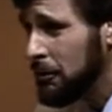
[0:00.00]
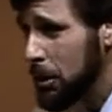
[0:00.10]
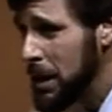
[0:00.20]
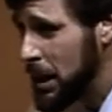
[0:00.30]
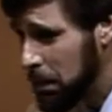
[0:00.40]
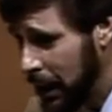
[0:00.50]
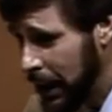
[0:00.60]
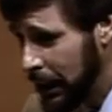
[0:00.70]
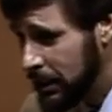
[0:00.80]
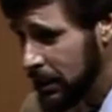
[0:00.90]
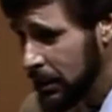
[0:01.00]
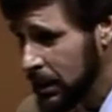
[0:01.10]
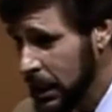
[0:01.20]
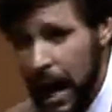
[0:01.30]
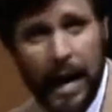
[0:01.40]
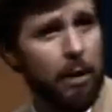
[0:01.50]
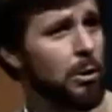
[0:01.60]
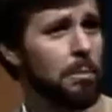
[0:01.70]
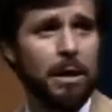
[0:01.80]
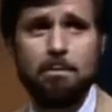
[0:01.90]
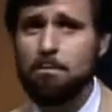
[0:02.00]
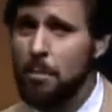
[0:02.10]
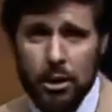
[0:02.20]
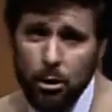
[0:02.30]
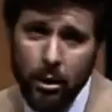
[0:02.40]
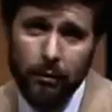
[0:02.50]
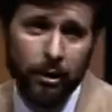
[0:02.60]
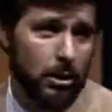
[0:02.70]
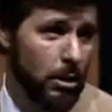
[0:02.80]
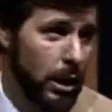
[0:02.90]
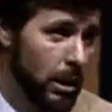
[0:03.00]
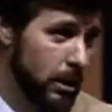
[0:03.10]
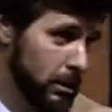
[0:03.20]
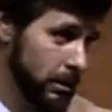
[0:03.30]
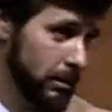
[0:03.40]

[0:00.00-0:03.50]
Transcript: for me to play it, and it would be misery for you to hear it.